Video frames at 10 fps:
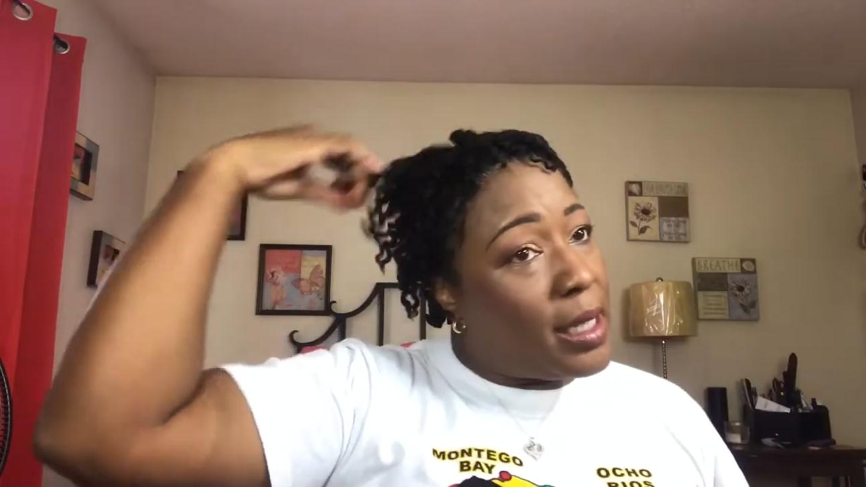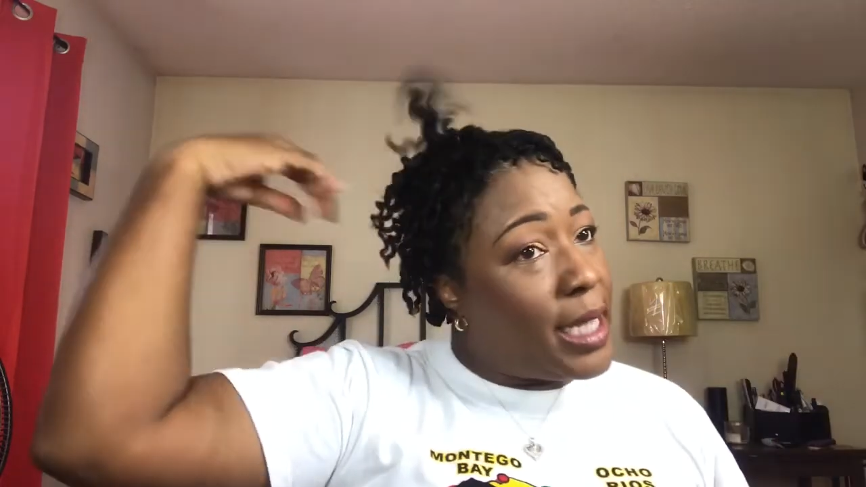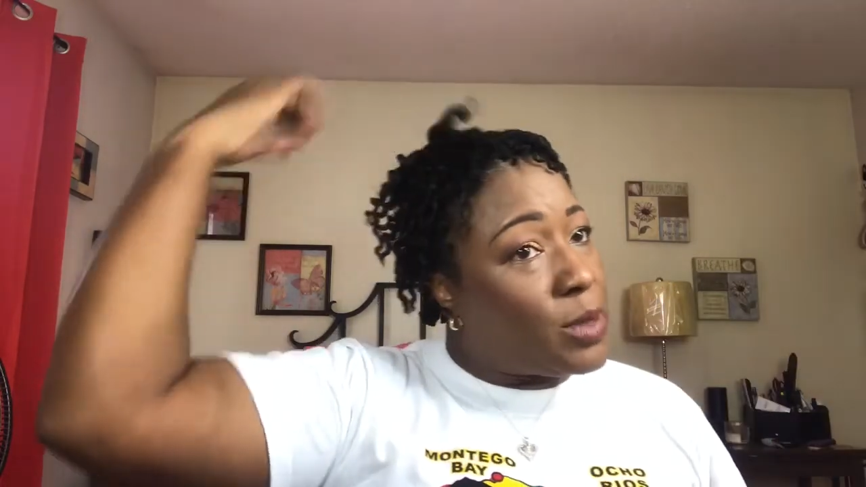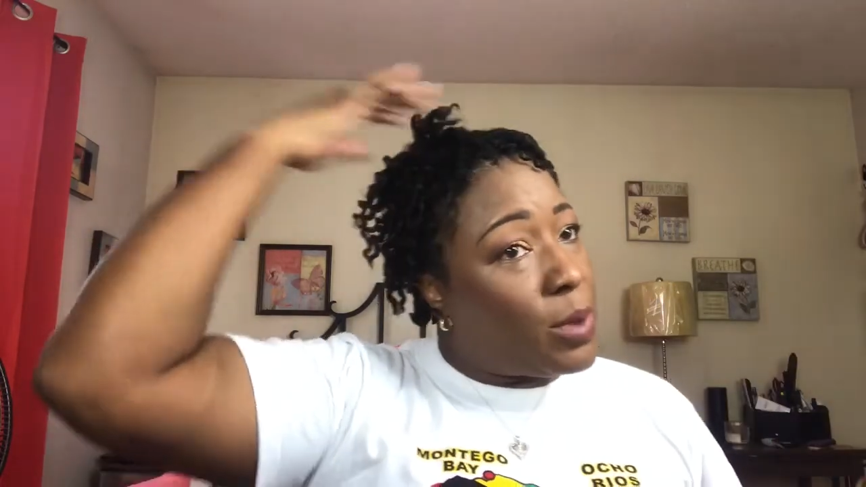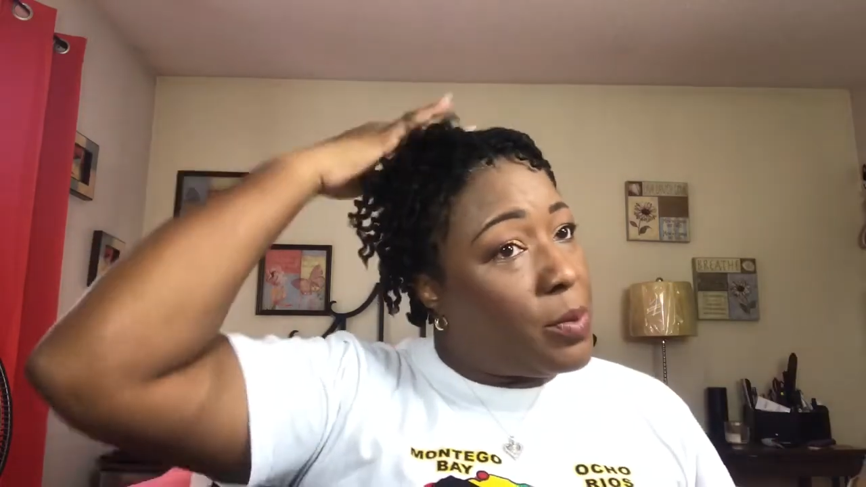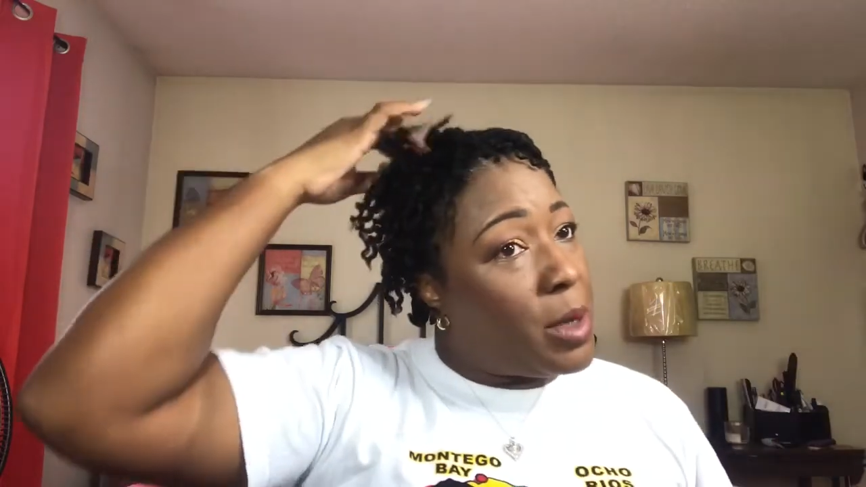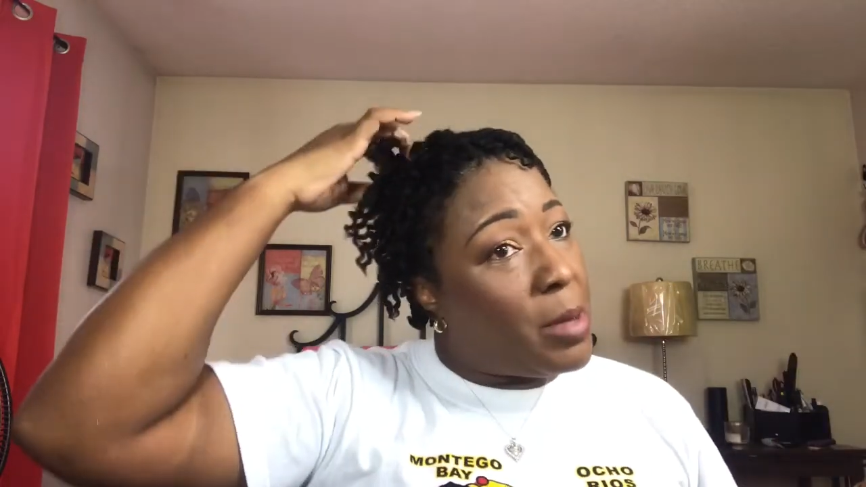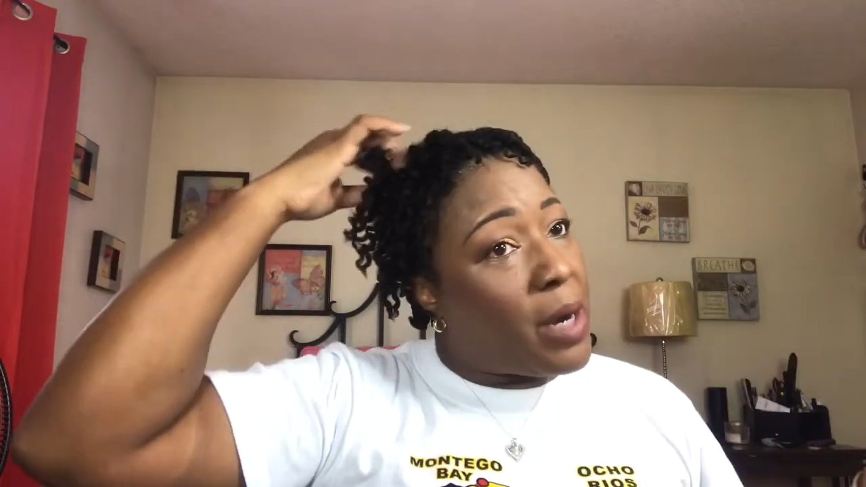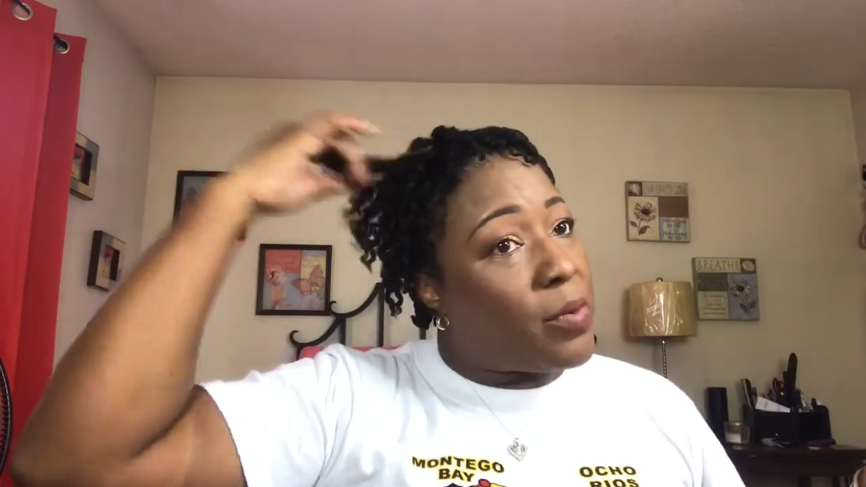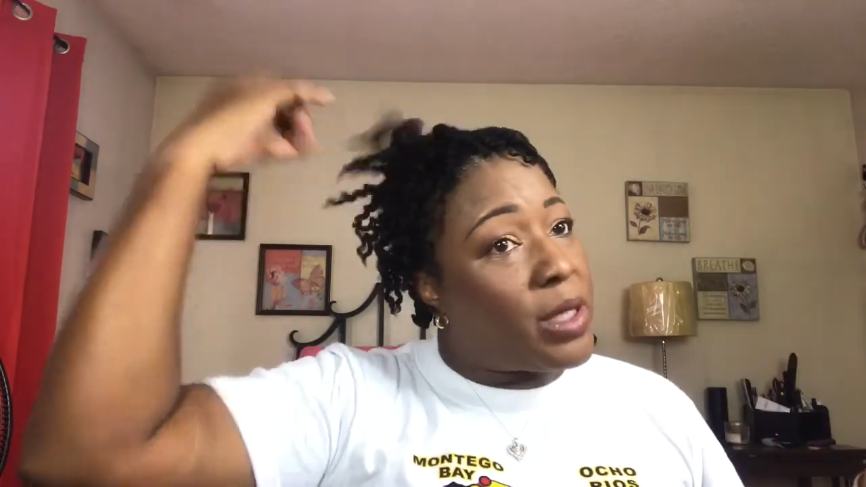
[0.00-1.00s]
last week went
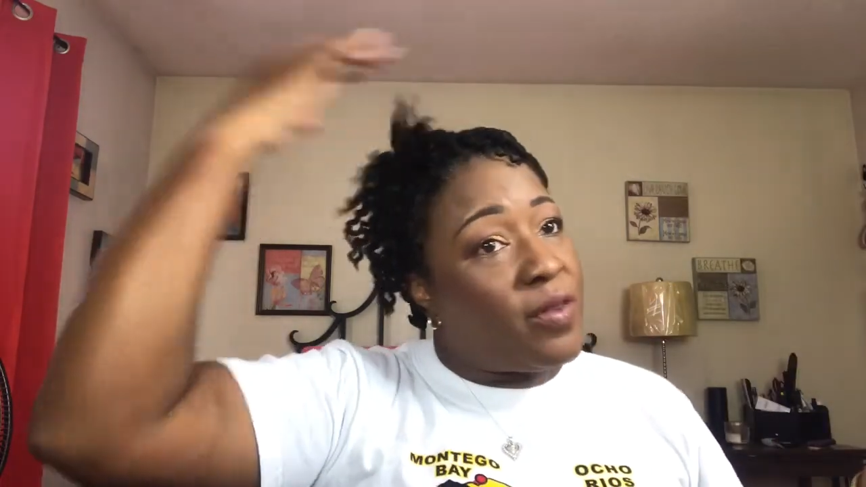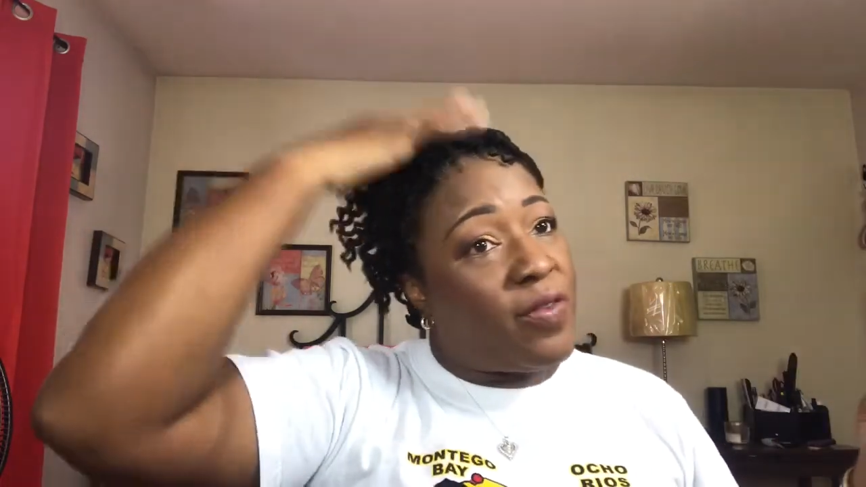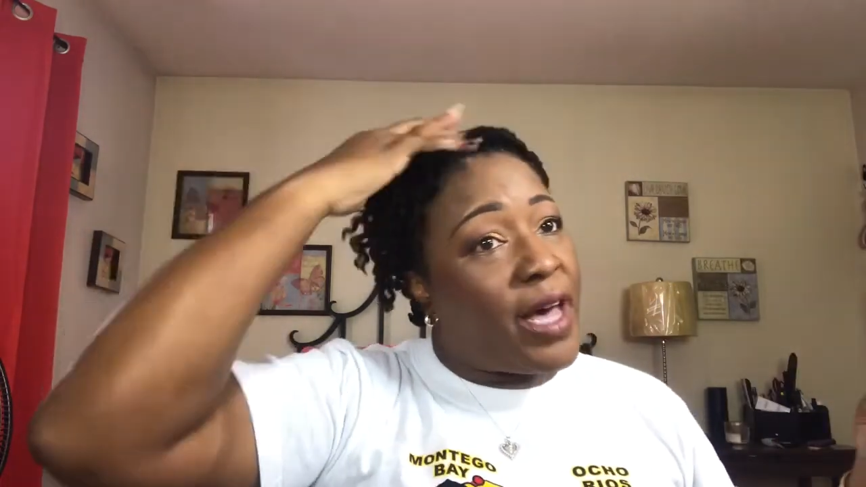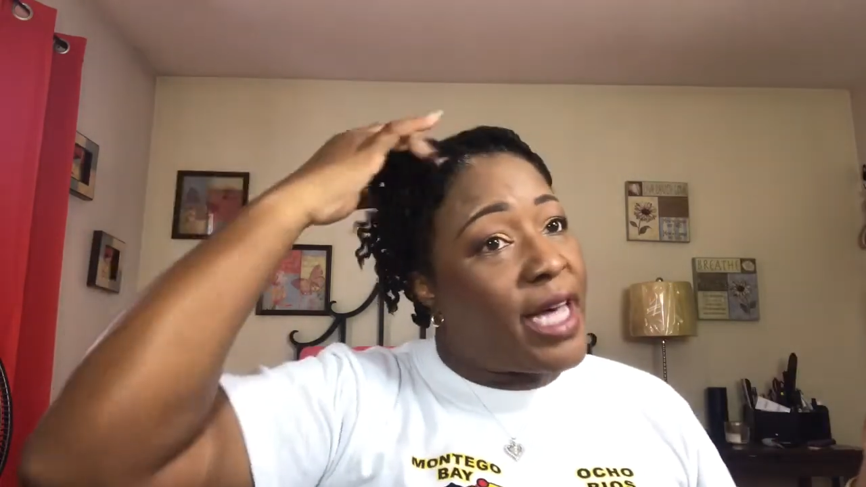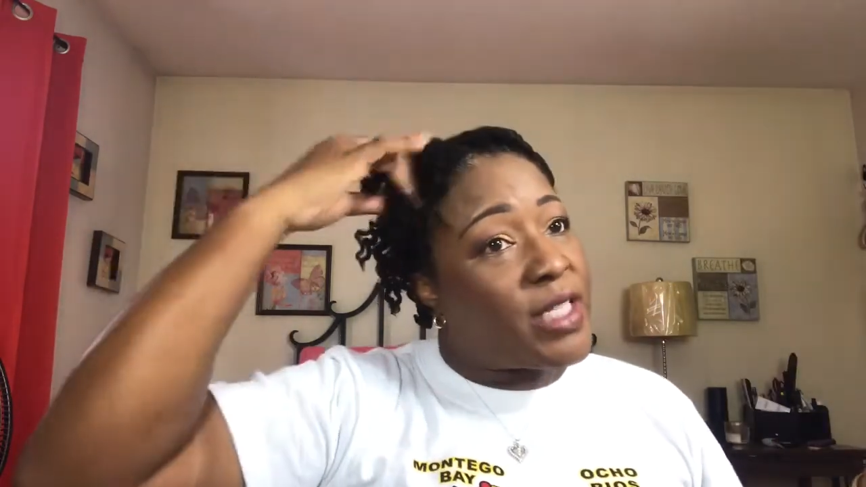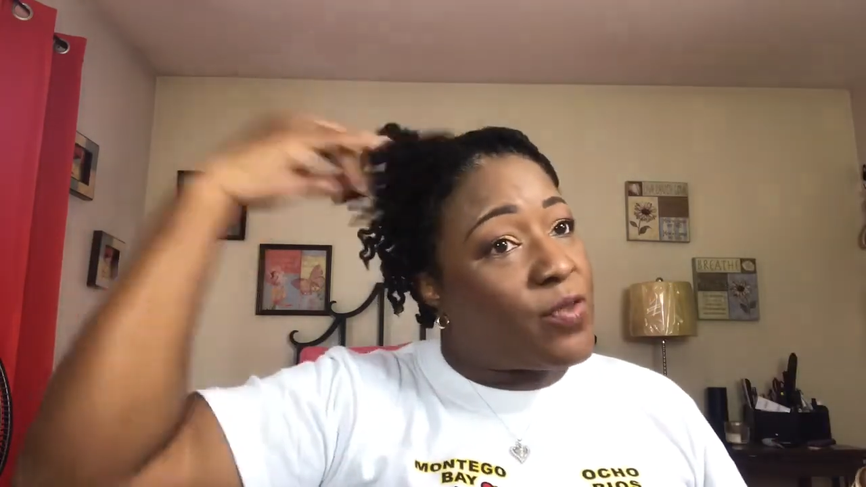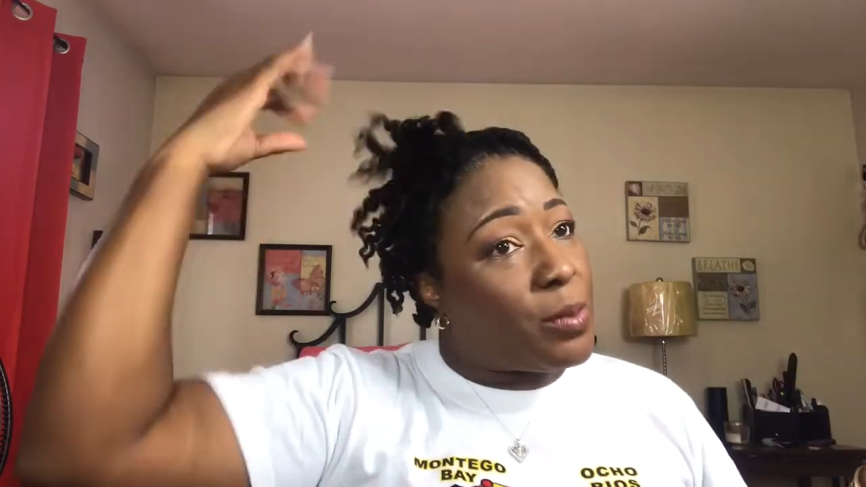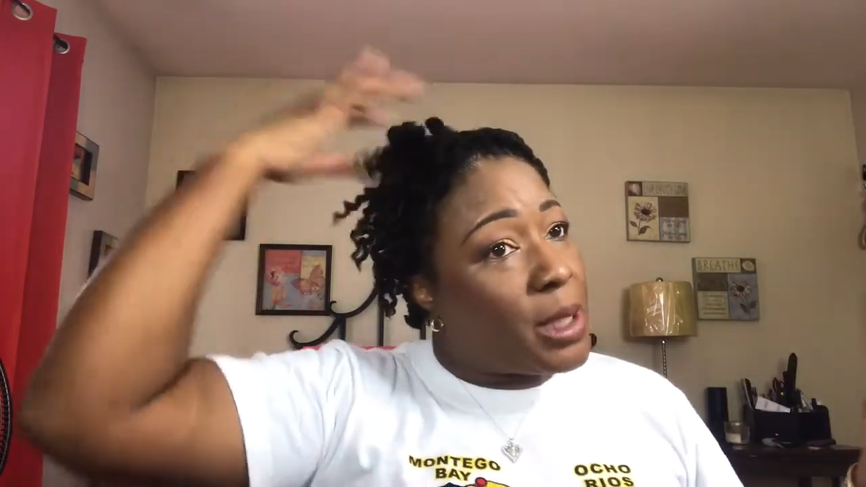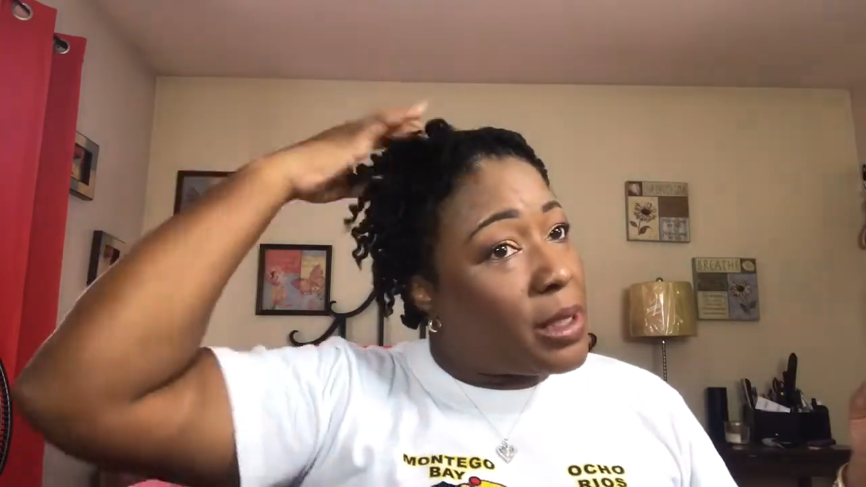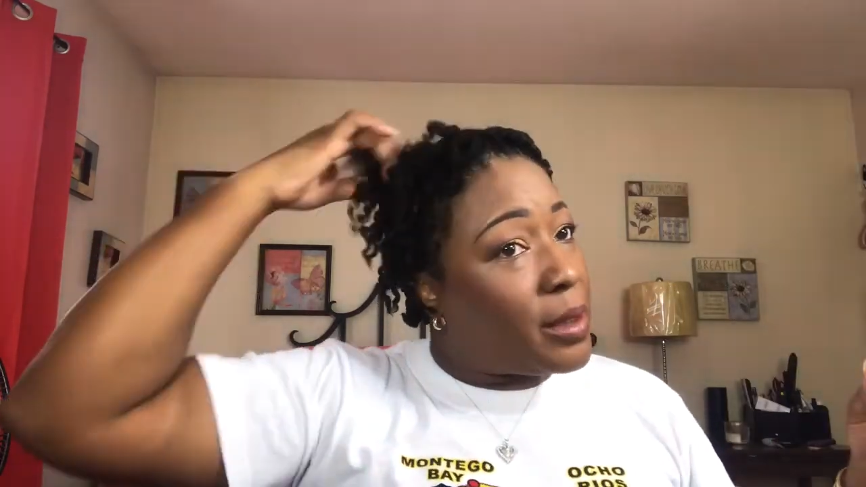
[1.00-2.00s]
by really fast for me,